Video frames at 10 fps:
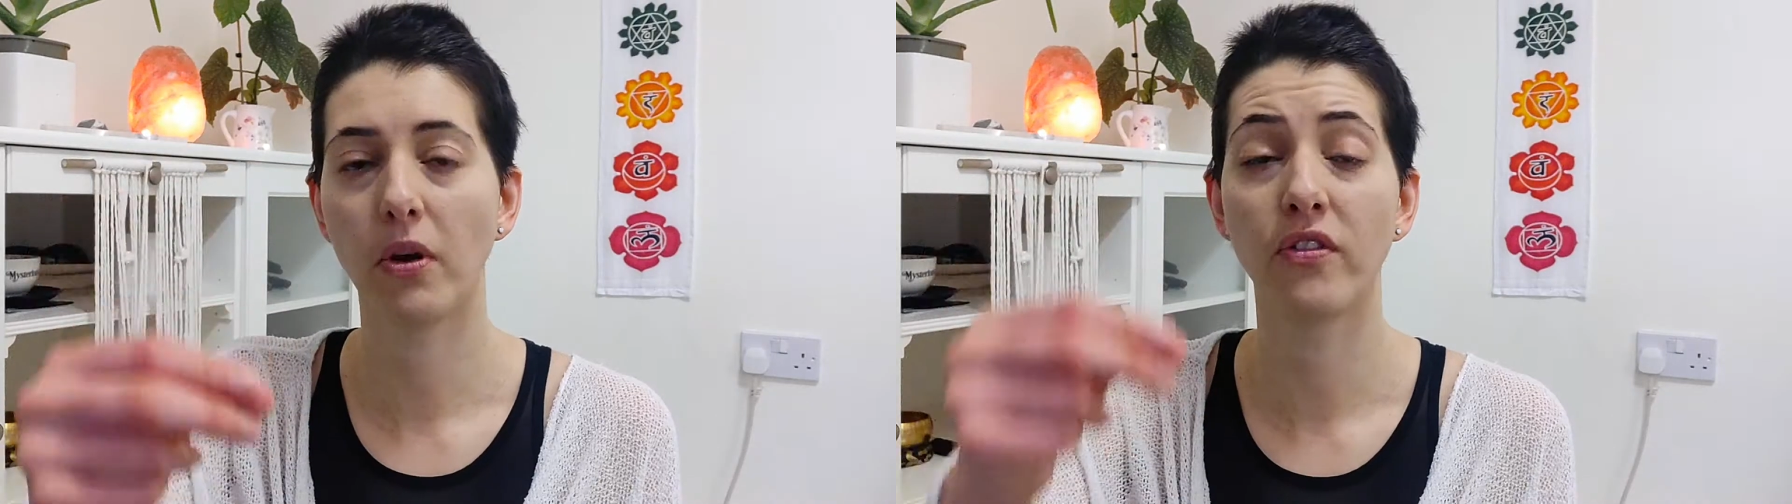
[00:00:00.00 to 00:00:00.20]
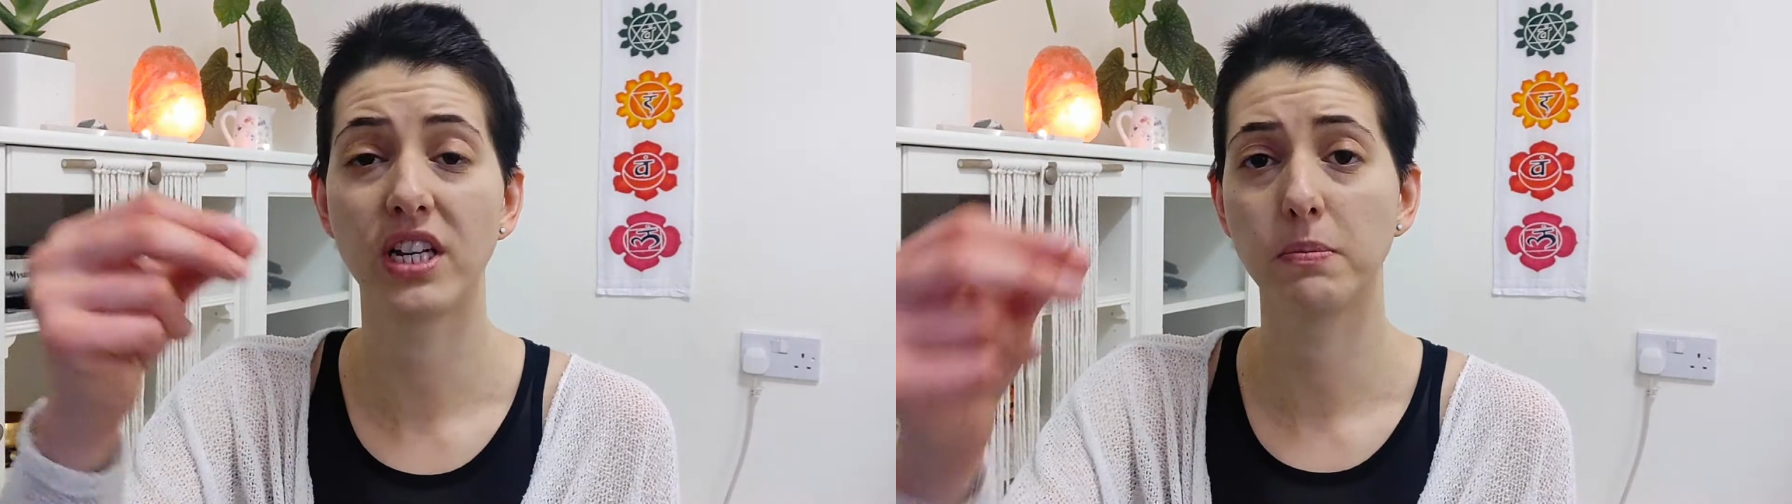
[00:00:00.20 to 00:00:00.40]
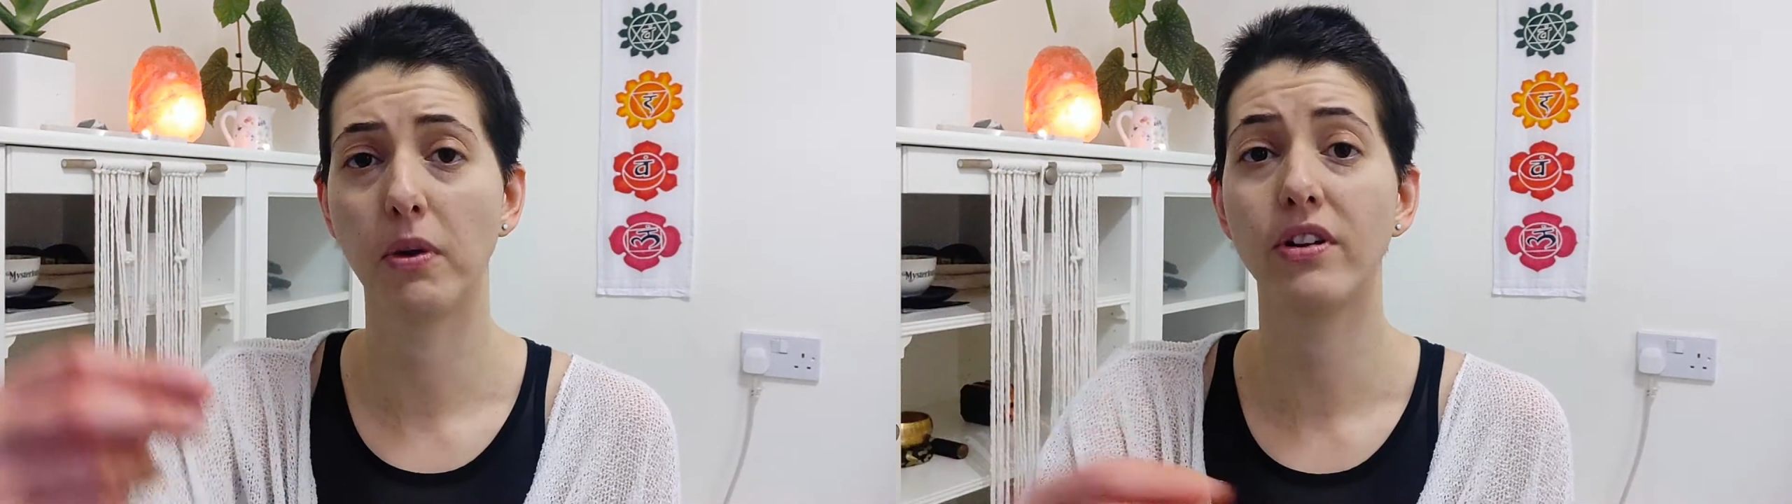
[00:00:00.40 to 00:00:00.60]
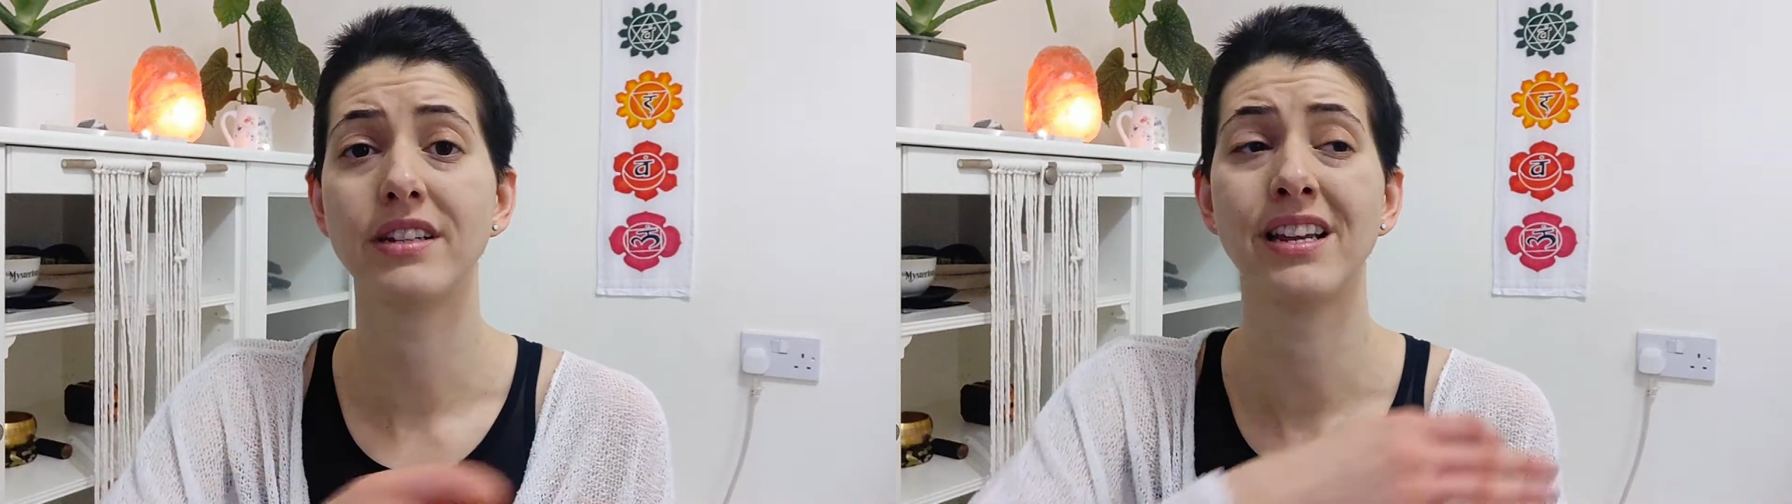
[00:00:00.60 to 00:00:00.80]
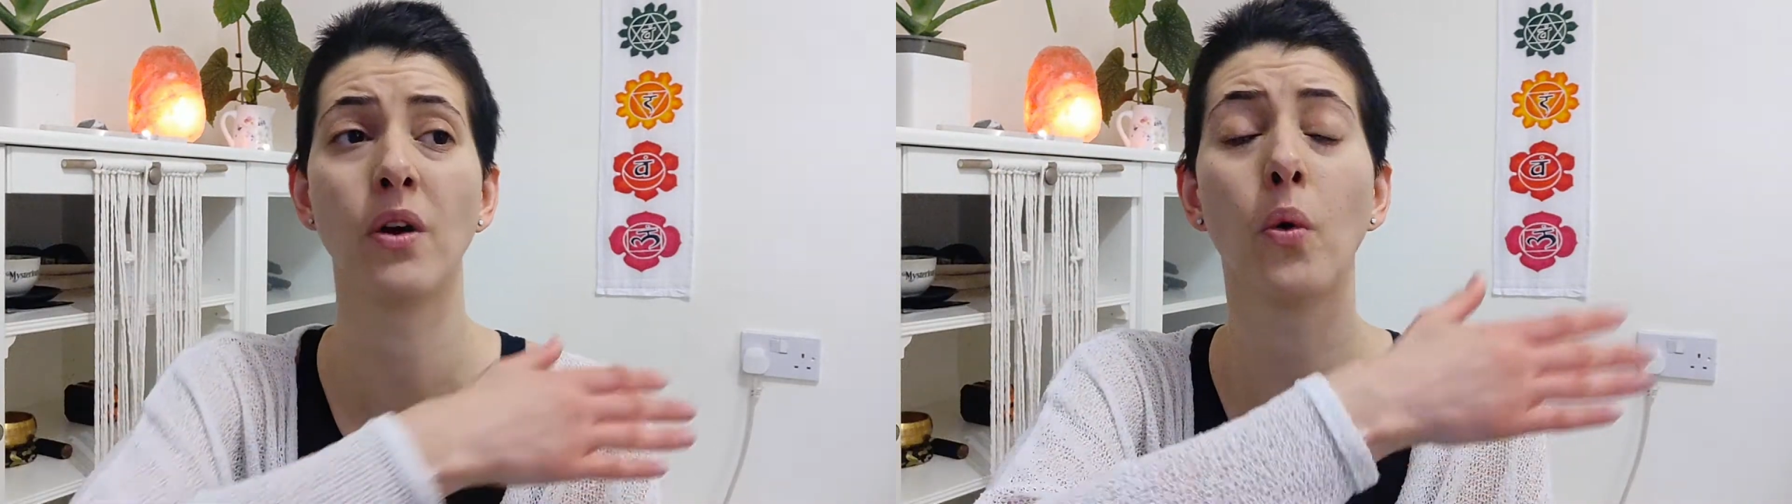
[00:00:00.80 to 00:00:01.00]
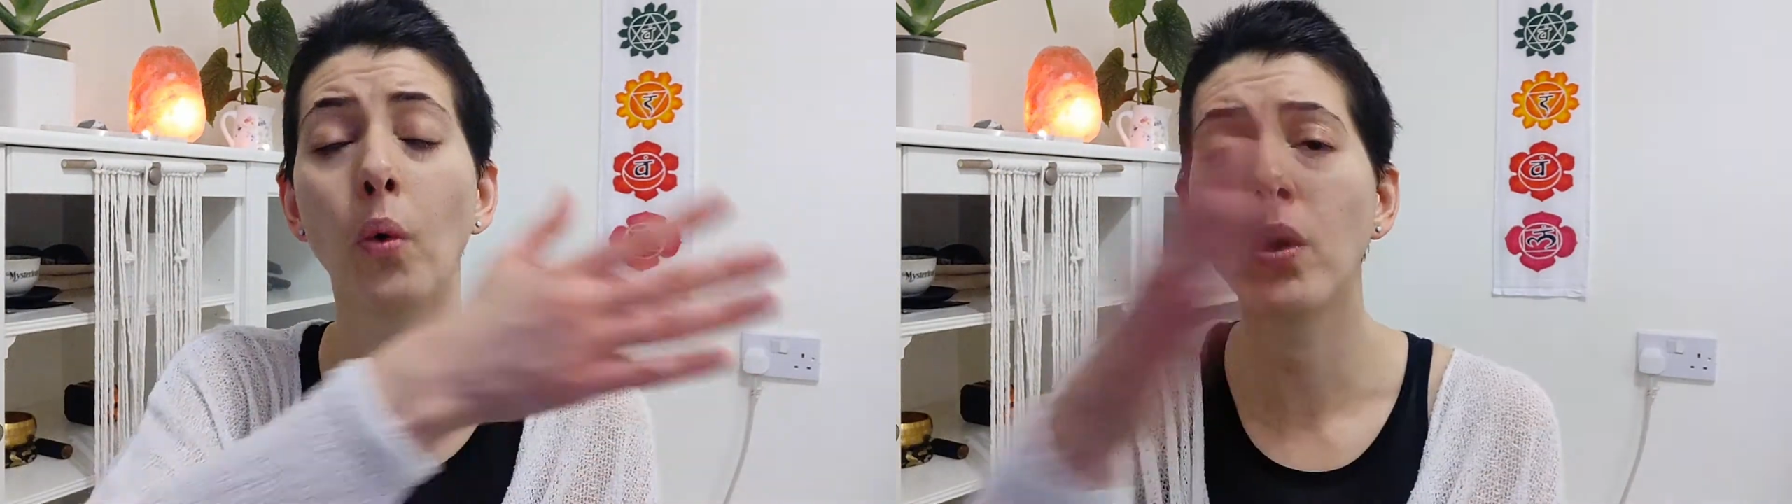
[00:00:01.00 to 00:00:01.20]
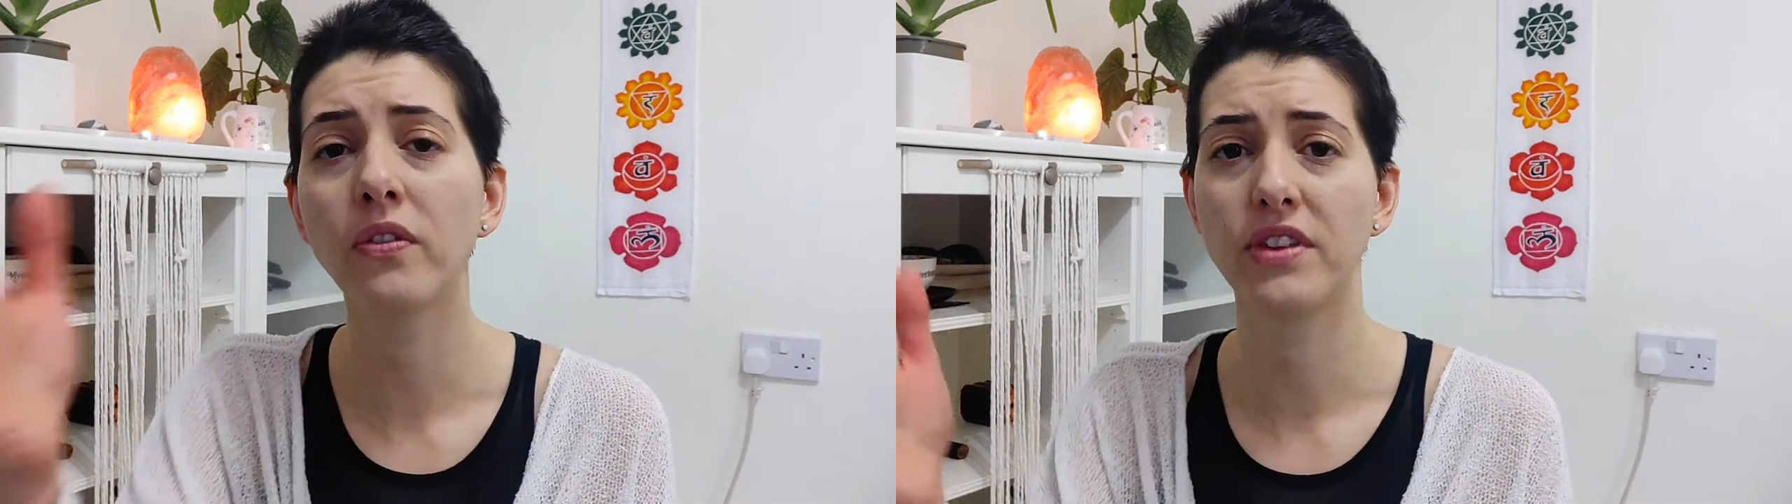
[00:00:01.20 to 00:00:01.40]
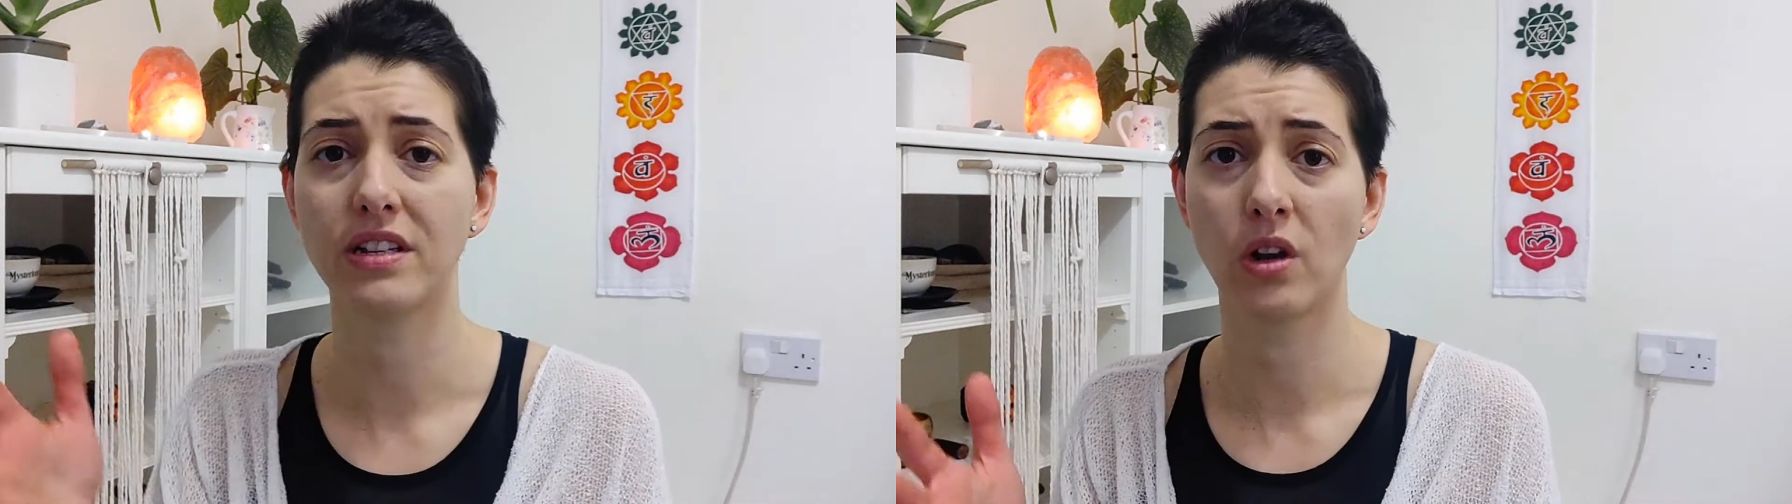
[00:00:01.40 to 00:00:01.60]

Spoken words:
of experiencing all of this